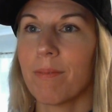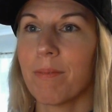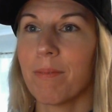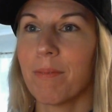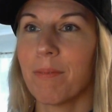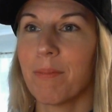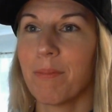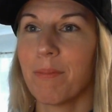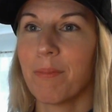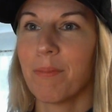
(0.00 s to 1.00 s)

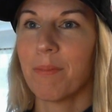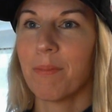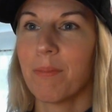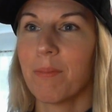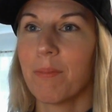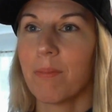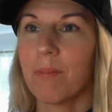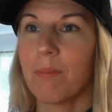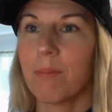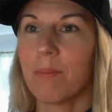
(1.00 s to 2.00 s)

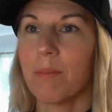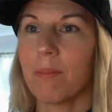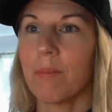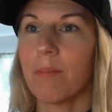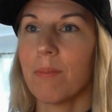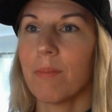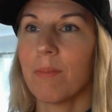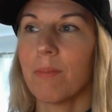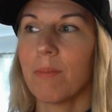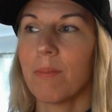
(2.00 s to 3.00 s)

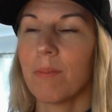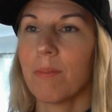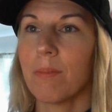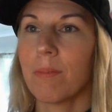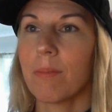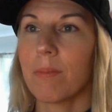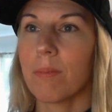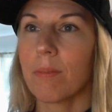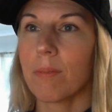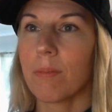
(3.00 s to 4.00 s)
No words are spoken by the person on screen.